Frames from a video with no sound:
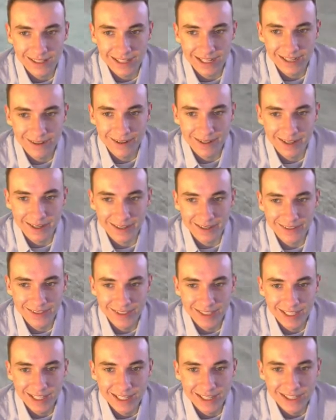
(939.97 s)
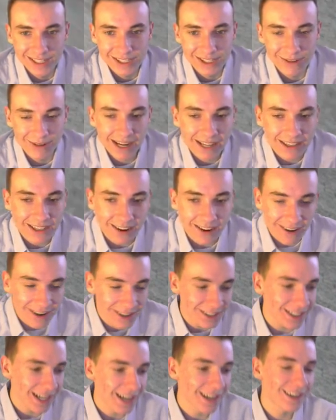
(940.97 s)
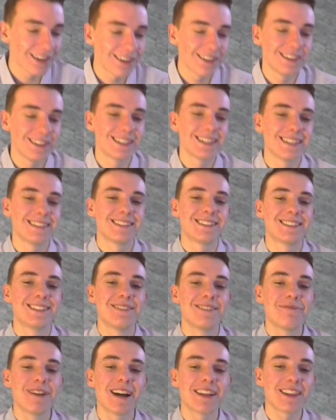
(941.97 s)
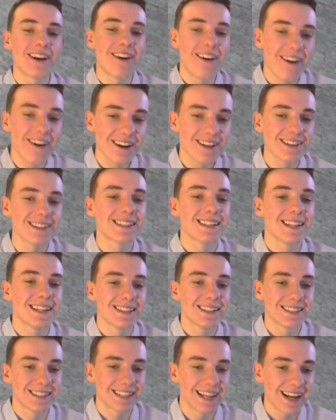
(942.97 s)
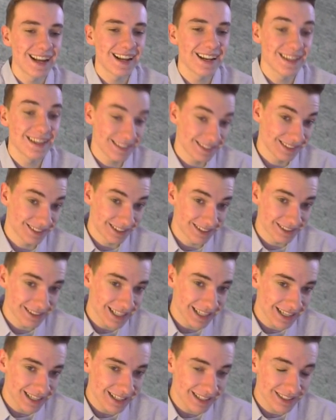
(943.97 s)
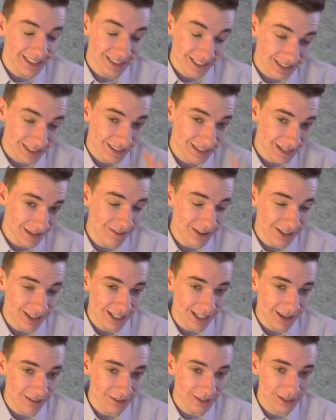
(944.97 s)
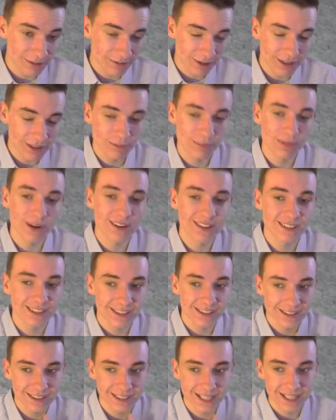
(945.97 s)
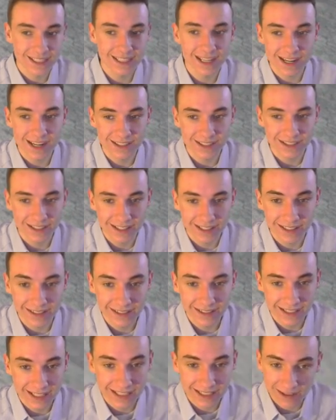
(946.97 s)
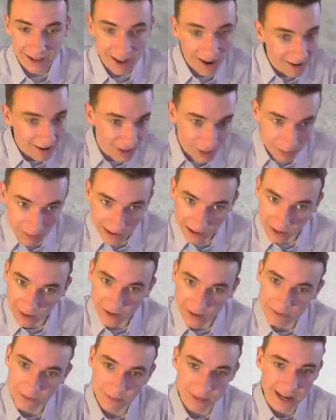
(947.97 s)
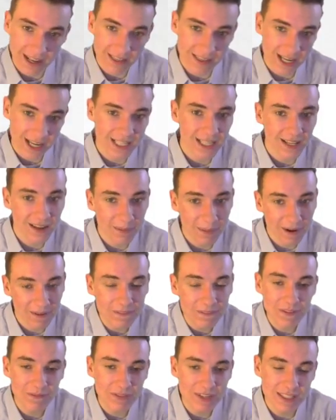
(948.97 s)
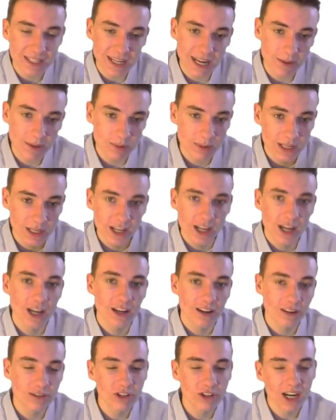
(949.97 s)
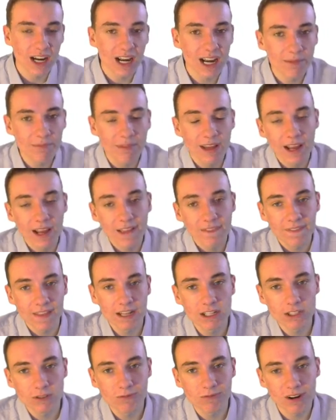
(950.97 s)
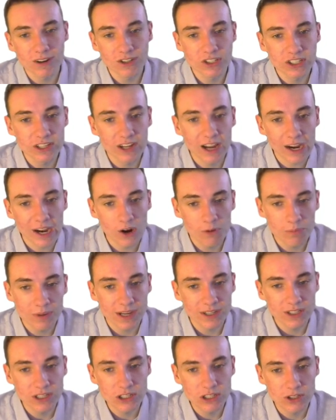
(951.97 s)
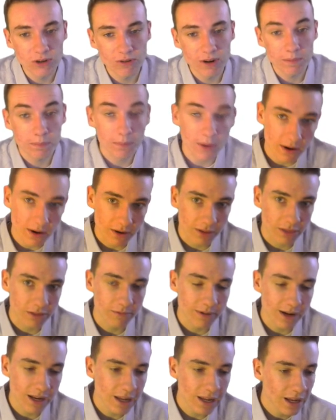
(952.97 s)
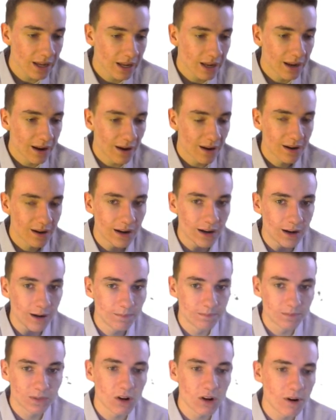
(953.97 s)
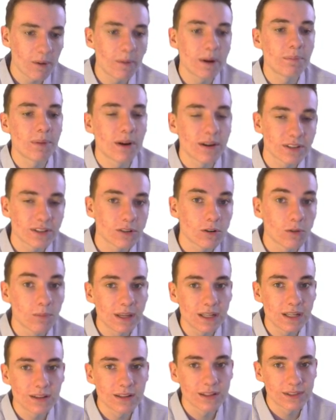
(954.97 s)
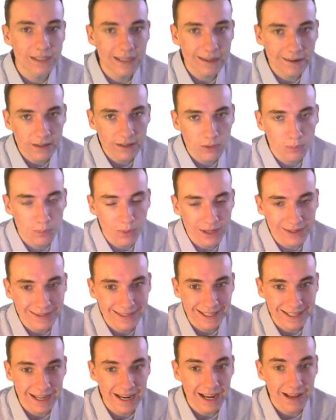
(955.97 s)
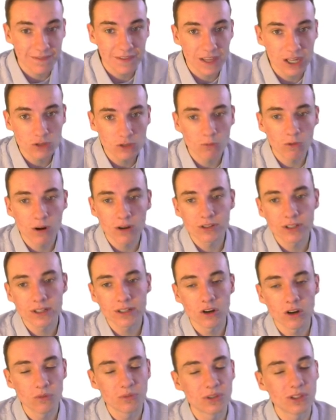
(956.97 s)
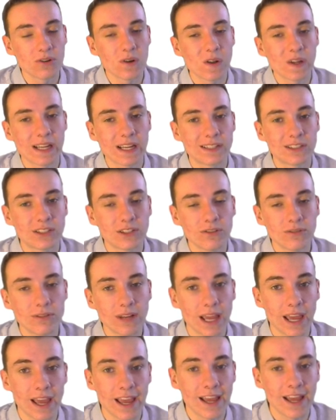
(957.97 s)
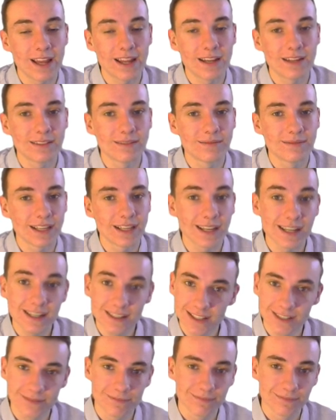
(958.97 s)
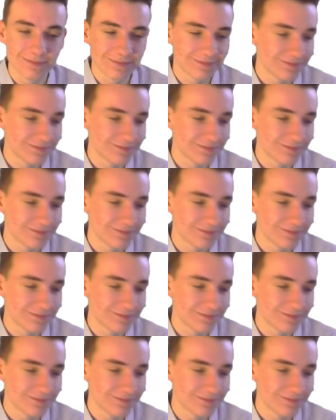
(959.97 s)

There we go. So we got the hardest side. We got the hardest side done, guys. Give yourselves a round of applause, because that's actually, this is the hardest part it'll ever be. I think I said that about 15 times. Good job. Thanks for watching. I hope you guys enjoyed part 3. Don't know how many parts it'll be to the series, but yeah, thanks for watching. Hope to see you all again soon, and take it easy.